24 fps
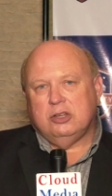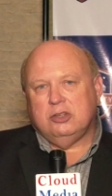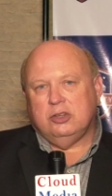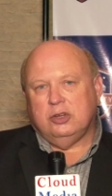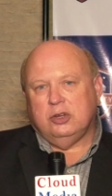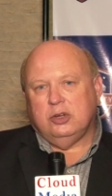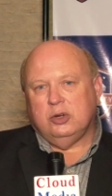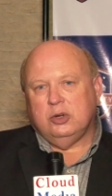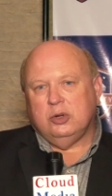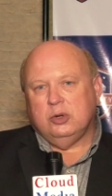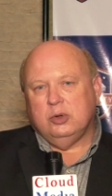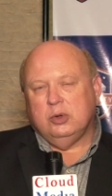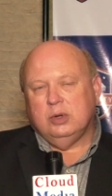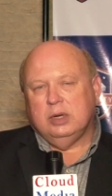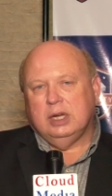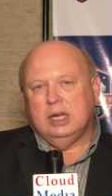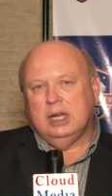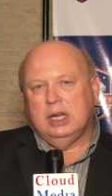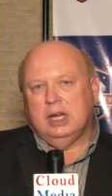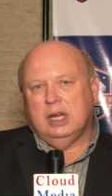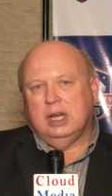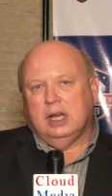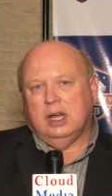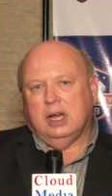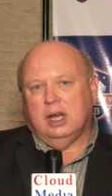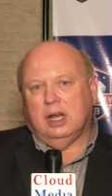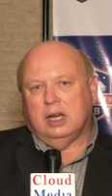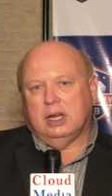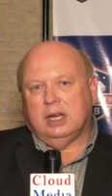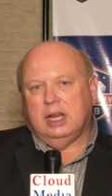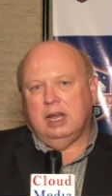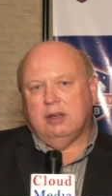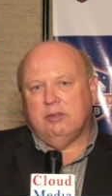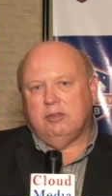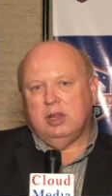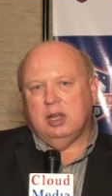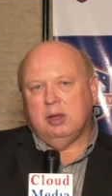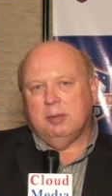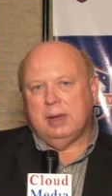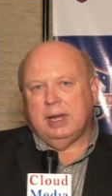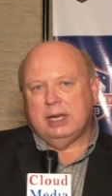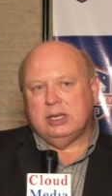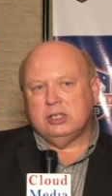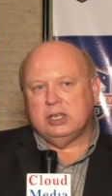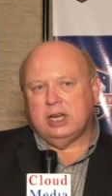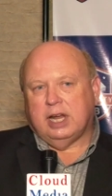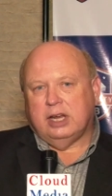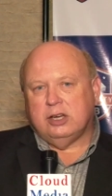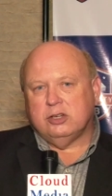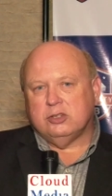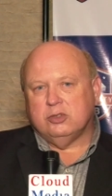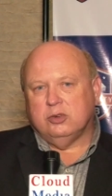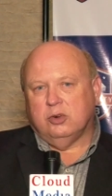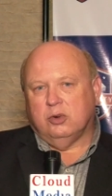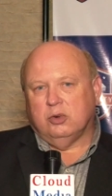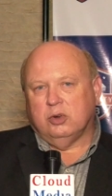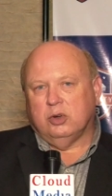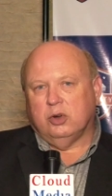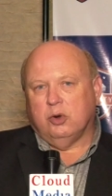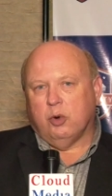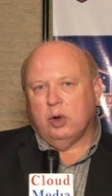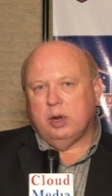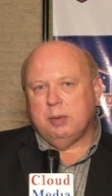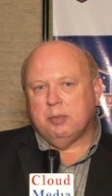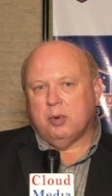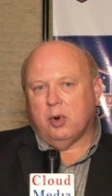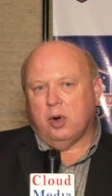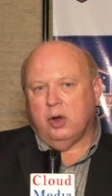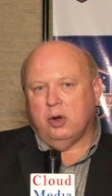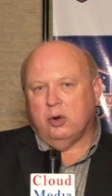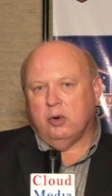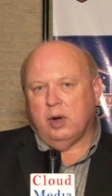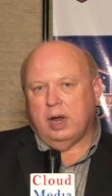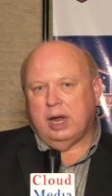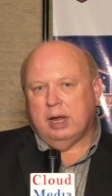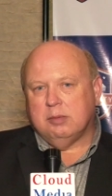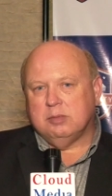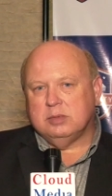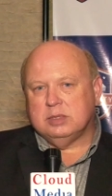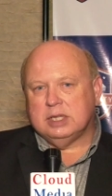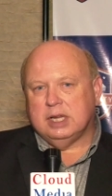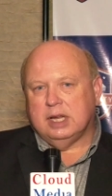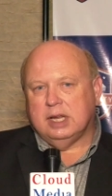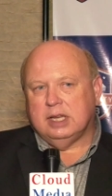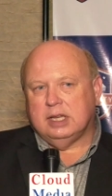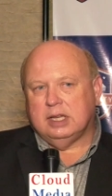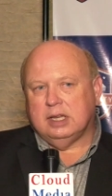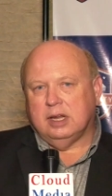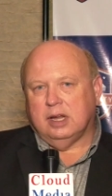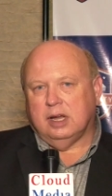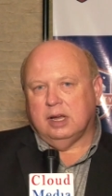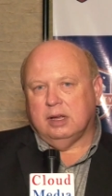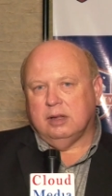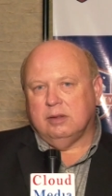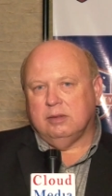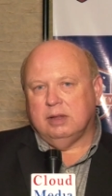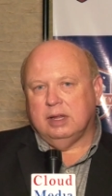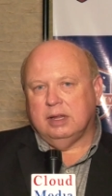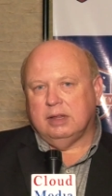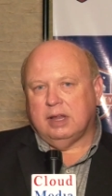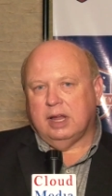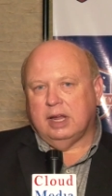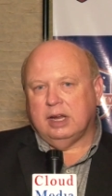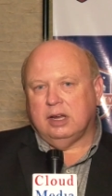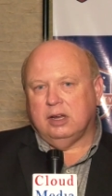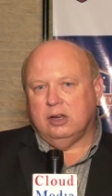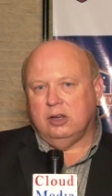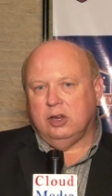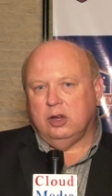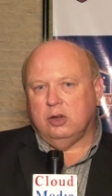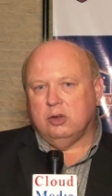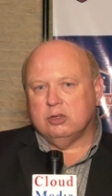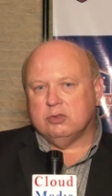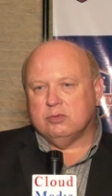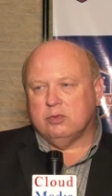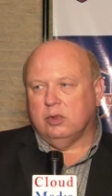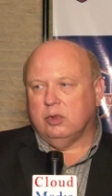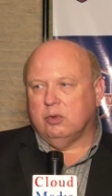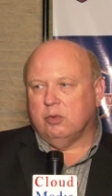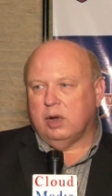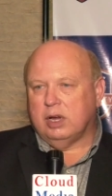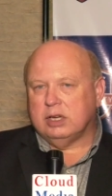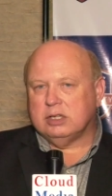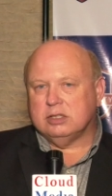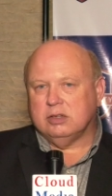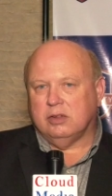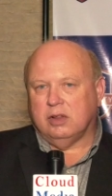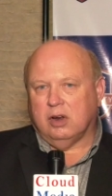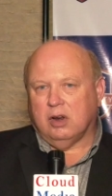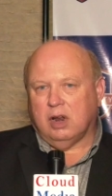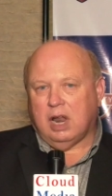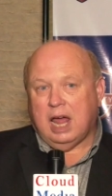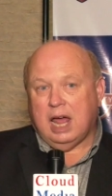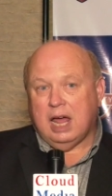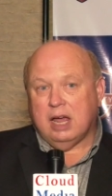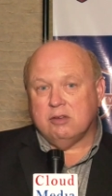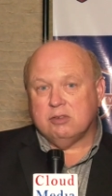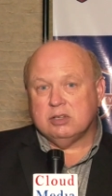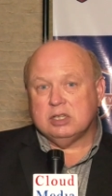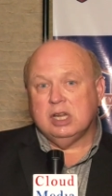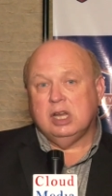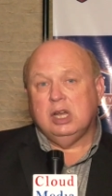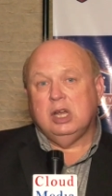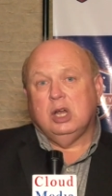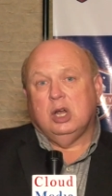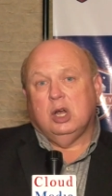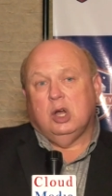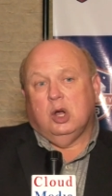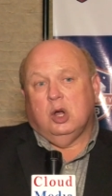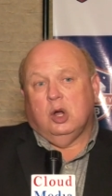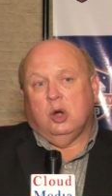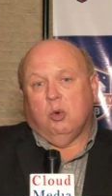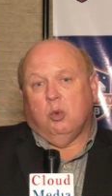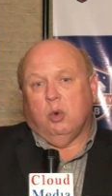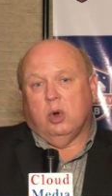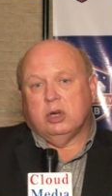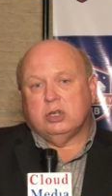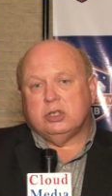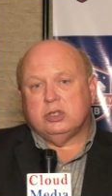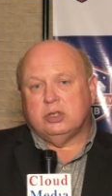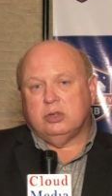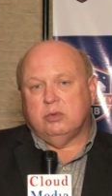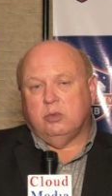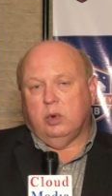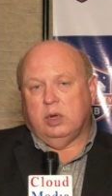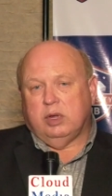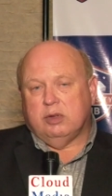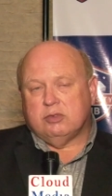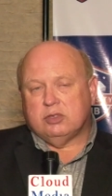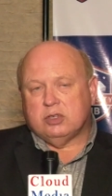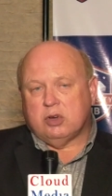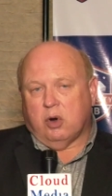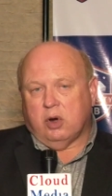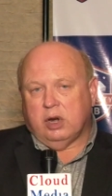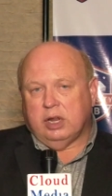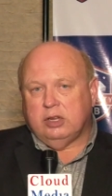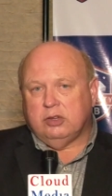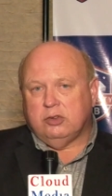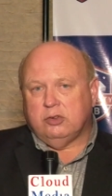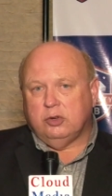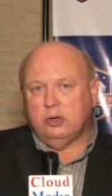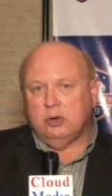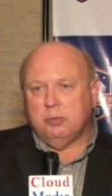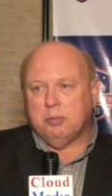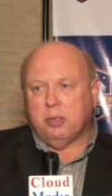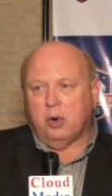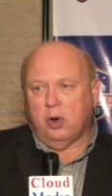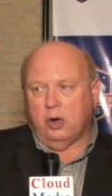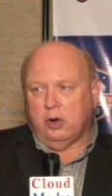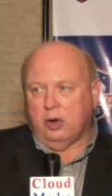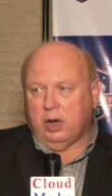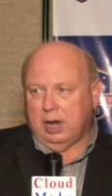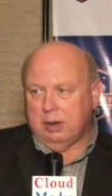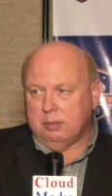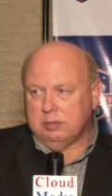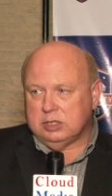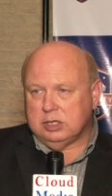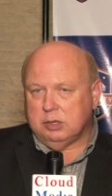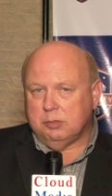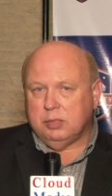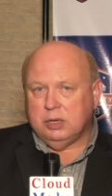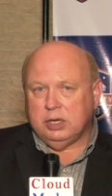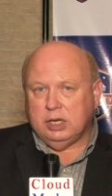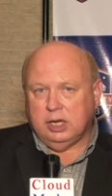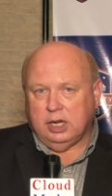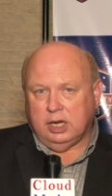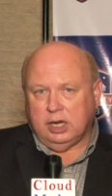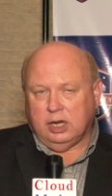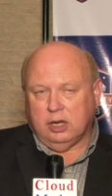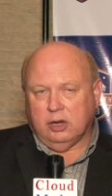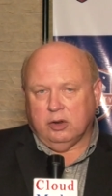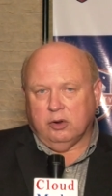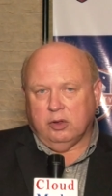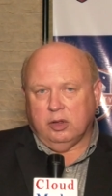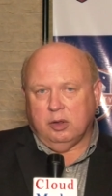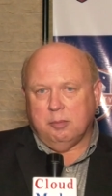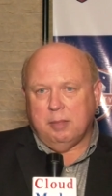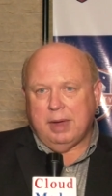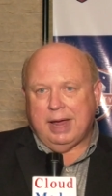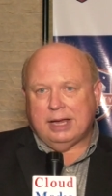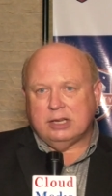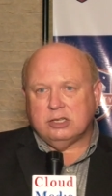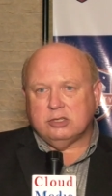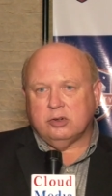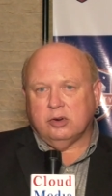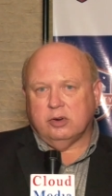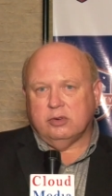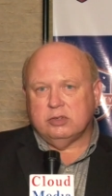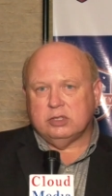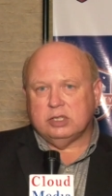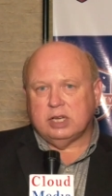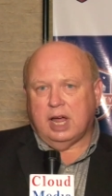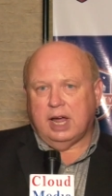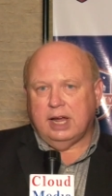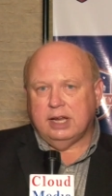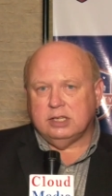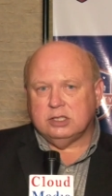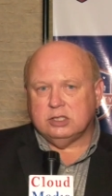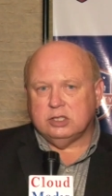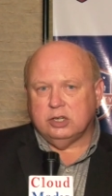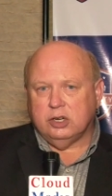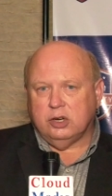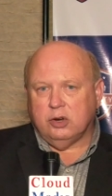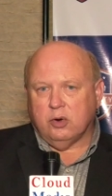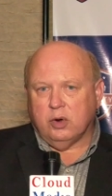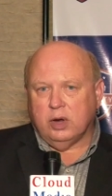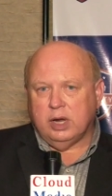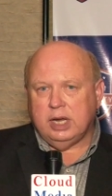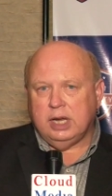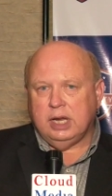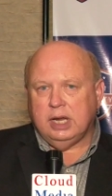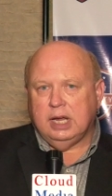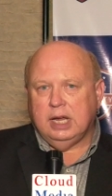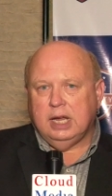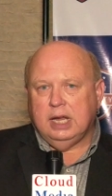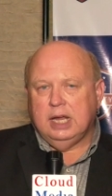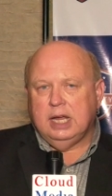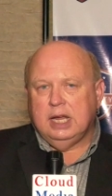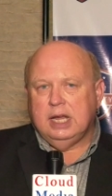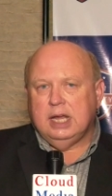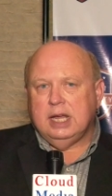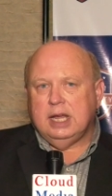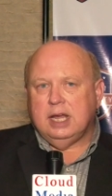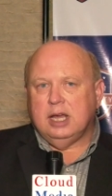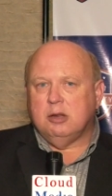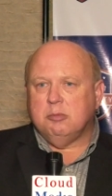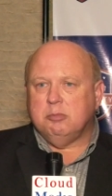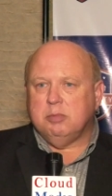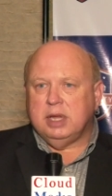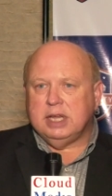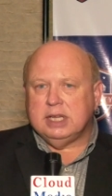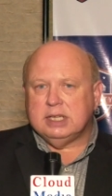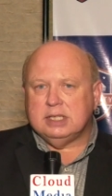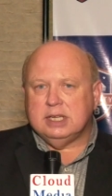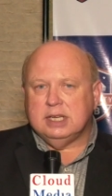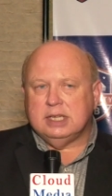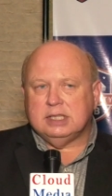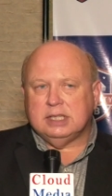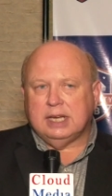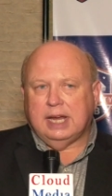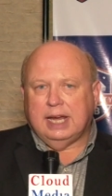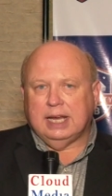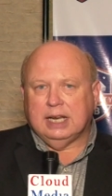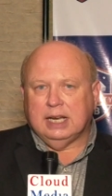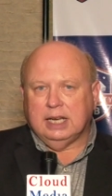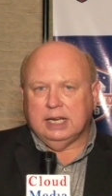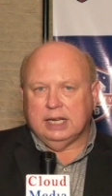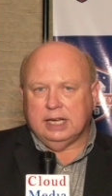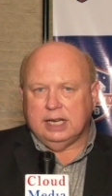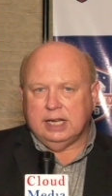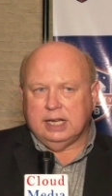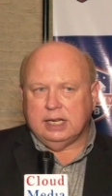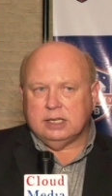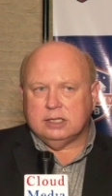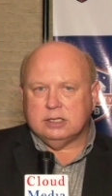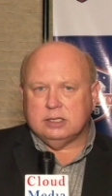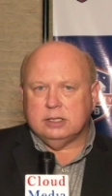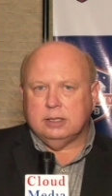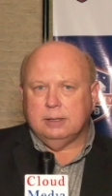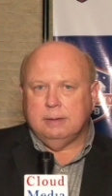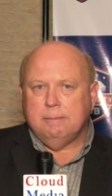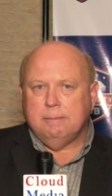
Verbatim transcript: to give them educational degree programs that they can use for the rest of their lives. We have started 2 programs in particular, the Master of Science degree in Business Analytics